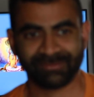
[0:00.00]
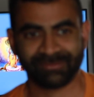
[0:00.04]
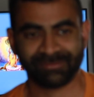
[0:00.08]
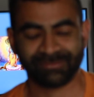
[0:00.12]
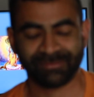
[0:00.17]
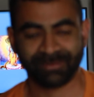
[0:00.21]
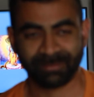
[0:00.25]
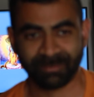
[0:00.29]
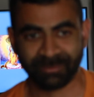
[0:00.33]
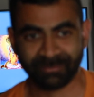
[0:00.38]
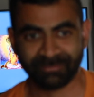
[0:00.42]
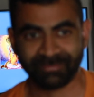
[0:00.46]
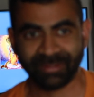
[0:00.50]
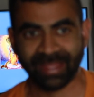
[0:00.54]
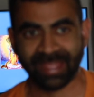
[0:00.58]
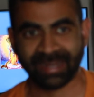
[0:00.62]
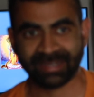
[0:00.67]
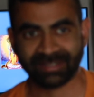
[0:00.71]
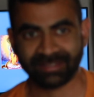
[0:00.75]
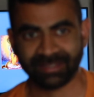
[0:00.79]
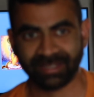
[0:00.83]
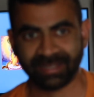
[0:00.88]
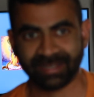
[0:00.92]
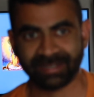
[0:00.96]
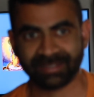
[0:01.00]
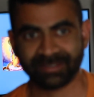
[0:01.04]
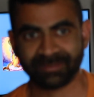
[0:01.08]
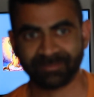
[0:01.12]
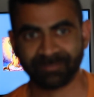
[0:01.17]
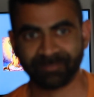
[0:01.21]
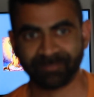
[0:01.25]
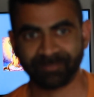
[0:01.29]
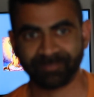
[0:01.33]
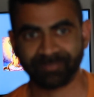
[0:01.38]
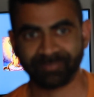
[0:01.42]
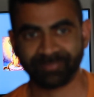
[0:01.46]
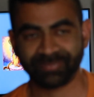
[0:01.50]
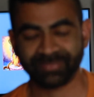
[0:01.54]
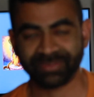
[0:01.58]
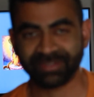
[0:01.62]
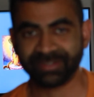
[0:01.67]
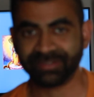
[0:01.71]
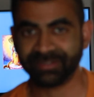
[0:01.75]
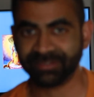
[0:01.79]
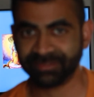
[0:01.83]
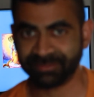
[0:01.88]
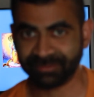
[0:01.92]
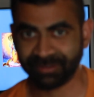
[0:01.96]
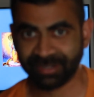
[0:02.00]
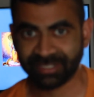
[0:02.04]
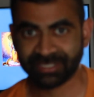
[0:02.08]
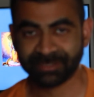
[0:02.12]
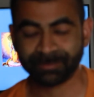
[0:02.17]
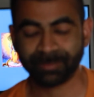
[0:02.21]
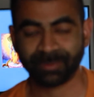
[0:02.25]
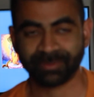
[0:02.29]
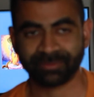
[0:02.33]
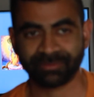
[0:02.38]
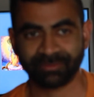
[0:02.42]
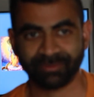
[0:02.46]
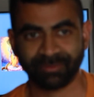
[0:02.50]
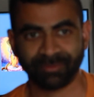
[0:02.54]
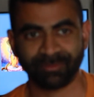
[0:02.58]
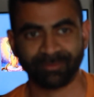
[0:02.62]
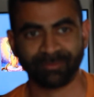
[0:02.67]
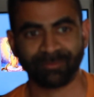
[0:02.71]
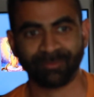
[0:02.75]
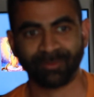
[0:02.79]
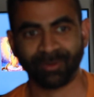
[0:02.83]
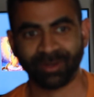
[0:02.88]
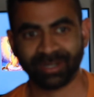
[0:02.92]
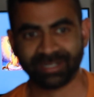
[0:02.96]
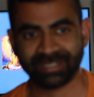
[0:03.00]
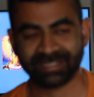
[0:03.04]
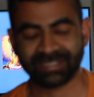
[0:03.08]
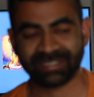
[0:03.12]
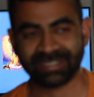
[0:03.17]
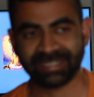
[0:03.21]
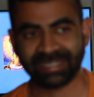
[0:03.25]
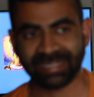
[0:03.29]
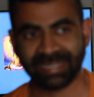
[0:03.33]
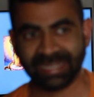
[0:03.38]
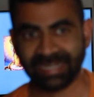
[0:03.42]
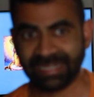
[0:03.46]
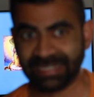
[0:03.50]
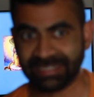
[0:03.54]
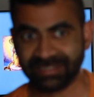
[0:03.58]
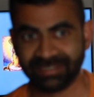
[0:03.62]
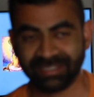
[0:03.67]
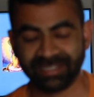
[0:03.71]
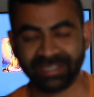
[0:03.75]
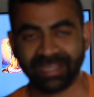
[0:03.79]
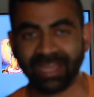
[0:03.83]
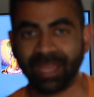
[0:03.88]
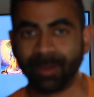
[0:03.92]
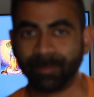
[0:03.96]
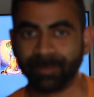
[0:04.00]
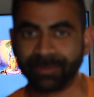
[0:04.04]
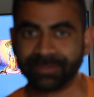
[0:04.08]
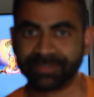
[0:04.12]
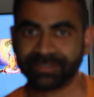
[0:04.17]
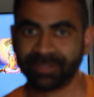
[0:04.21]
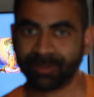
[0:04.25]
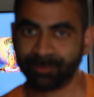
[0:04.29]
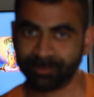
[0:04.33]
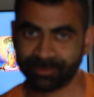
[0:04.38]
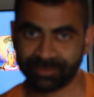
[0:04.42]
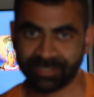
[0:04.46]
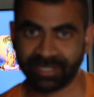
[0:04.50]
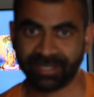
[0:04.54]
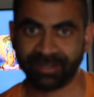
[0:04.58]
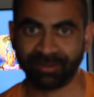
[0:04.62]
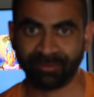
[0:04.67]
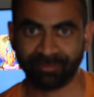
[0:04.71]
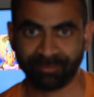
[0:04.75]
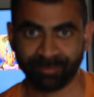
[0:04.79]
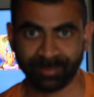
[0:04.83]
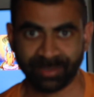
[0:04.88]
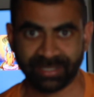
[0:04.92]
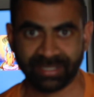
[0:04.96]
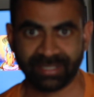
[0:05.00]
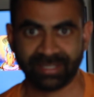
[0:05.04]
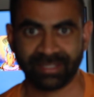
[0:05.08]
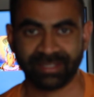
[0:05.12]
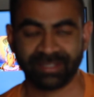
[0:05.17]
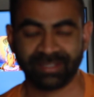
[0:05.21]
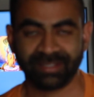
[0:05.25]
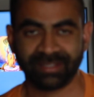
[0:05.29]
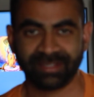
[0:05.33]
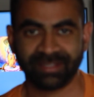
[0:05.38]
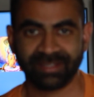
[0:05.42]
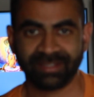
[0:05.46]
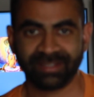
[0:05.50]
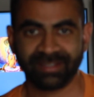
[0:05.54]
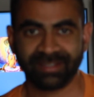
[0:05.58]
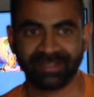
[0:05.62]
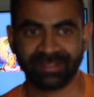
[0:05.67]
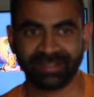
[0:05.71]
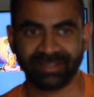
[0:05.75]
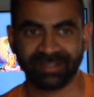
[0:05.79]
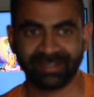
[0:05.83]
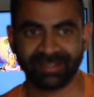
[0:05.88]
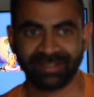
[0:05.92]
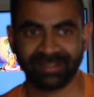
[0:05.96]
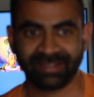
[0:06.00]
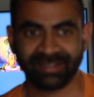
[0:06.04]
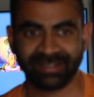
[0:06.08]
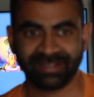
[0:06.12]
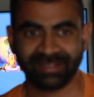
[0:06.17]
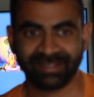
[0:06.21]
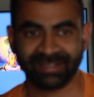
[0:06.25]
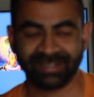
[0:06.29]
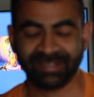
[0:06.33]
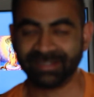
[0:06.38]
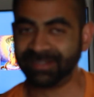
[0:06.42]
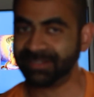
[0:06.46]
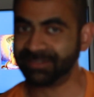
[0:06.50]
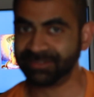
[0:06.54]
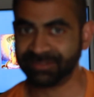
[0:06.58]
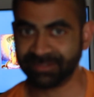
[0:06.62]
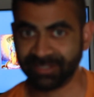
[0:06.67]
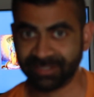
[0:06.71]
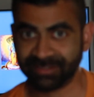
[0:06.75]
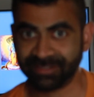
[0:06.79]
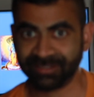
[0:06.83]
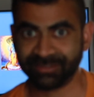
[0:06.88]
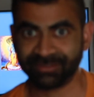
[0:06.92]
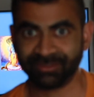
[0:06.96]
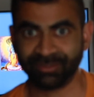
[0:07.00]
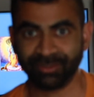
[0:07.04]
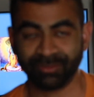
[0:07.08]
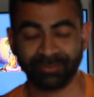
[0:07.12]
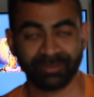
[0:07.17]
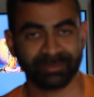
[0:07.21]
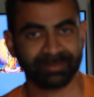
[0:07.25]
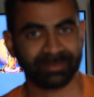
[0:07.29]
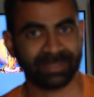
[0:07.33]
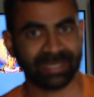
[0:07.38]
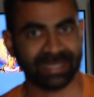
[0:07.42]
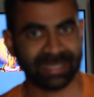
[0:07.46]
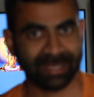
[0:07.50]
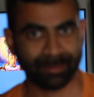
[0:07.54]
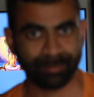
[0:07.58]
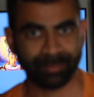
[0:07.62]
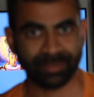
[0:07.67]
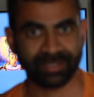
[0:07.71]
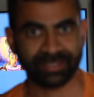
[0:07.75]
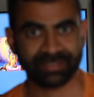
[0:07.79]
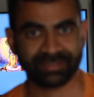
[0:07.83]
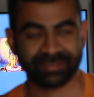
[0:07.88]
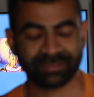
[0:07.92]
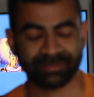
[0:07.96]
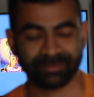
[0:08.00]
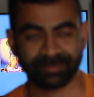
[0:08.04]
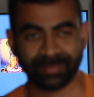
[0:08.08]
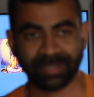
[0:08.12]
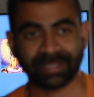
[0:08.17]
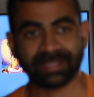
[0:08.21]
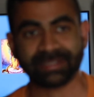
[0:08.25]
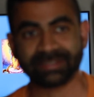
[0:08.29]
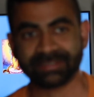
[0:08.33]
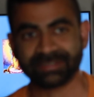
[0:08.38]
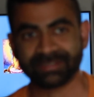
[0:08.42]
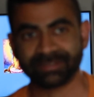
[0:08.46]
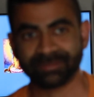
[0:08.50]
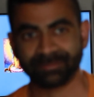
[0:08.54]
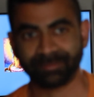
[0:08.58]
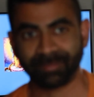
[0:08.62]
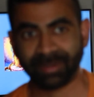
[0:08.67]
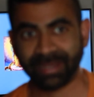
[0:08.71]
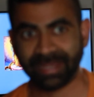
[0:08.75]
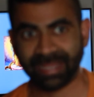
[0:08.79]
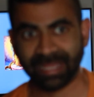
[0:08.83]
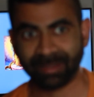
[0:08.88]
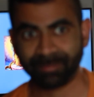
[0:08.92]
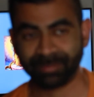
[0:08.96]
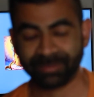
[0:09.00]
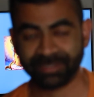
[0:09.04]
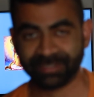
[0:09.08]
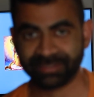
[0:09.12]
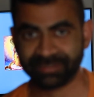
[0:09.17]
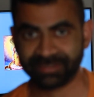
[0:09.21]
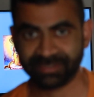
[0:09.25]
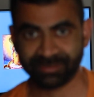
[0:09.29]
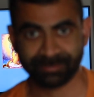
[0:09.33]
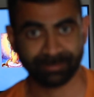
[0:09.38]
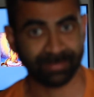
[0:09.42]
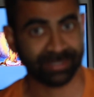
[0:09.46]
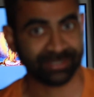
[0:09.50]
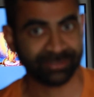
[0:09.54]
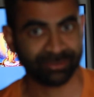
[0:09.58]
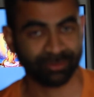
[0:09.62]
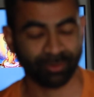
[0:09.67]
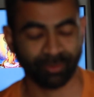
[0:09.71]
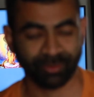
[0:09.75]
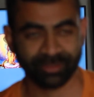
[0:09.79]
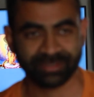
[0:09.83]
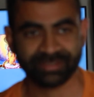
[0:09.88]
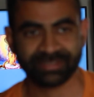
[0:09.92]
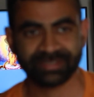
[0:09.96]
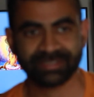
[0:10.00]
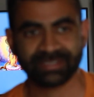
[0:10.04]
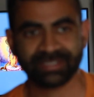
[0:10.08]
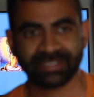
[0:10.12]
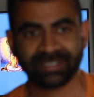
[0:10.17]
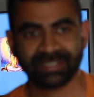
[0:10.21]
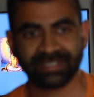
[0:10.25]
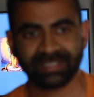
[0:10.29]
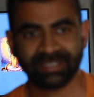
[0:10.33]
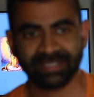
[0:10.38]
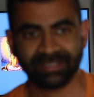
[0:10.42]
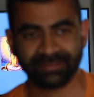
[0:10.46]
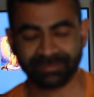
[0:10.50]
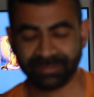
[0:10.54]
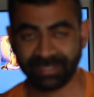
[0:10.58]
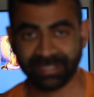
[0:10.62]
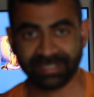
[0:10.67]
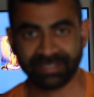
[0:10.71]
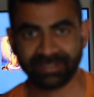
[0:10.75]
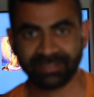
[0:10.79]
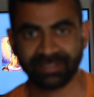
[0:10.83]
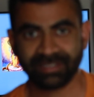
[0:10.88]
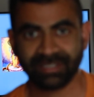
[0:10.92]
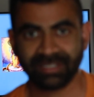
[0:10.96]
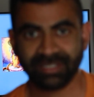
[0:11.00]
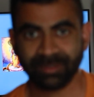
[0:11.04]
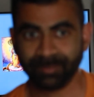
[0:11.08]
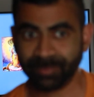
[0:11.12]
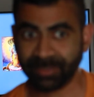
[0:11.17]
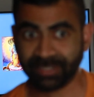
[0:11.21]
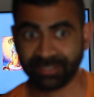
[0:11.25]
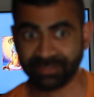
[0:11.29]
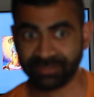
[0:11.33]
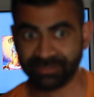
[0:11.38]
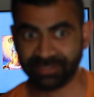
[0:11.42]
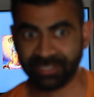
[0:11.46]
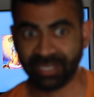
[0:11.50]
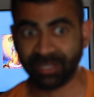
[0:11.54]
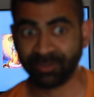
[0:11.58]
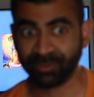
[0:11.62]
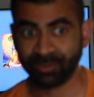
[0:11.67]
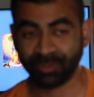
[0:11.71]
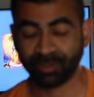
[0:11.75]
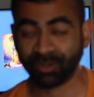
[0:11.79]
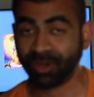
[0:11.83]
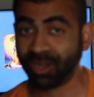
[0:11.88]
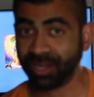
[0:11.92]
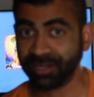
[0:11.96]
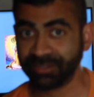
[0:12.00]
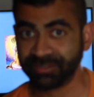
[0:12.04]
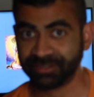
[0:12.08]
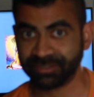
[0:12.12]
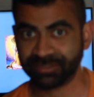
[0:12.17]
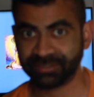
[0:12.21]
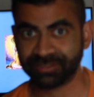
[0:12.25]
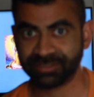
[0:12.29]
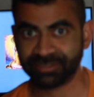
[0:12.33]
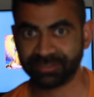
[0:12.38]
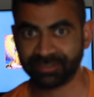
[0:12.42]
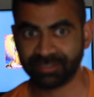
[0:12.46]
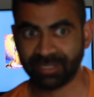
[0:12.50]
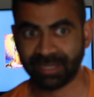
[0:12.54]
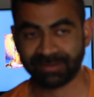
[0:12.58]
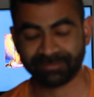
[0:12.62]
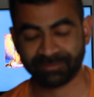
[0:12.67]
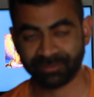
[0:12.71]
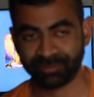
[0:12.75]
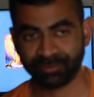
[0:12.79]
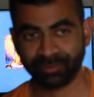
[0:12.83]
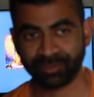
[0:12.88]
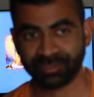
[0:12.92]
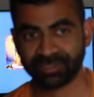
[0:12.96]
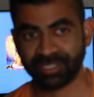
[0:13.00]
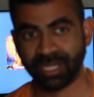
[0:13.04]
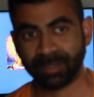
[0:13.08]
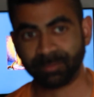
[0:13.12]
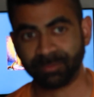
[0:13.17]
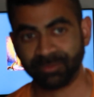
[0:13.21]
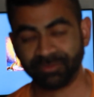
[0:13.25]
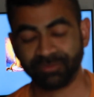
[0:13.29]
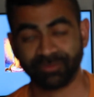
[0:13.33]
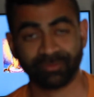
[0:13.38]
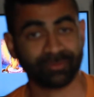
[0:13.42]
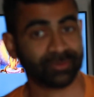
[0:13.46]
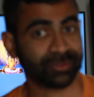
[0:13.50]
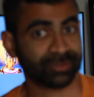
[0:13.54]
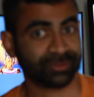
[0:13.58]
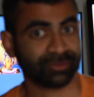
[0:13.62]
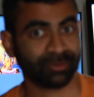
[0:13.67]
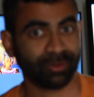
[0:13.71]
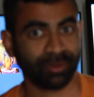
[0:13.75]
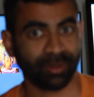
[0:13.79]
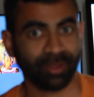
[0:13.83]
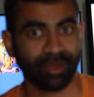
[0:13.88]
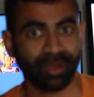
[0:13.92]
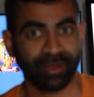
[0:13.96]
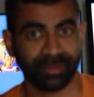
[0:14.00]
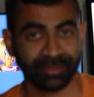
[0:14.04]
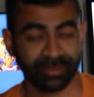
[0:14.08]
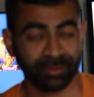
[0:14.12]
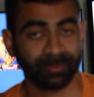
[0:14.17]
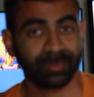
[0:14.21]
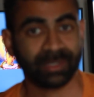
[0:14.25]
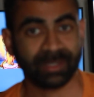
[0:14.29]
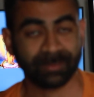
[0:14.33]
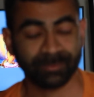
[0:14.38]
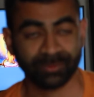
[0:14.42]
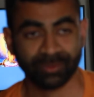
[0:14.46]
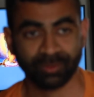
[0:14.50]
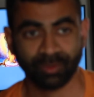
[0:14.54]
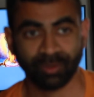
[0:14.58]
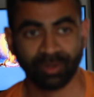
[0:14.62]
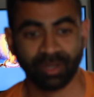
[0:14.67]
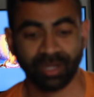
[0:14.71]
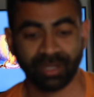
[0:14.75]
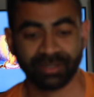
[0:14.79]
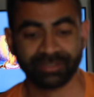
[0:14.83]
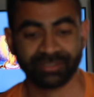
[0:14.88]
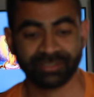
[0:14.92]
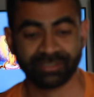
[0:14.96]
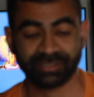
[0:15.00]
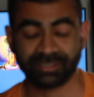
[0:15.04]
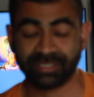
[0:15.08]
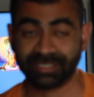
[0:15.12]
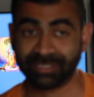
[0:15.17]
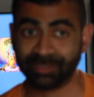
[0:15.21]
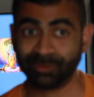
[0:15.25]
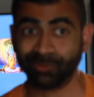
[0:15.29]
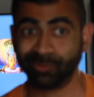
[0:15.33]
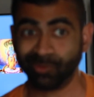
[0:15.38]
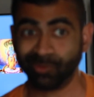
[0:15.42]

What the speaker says: from a fact that irrespective of what anything happens outside of me, it has nothing to do with my happiness, because my happiness is my choice, right? Because now you're conscious. After doing Shambhavi for so long, you become so conscious that you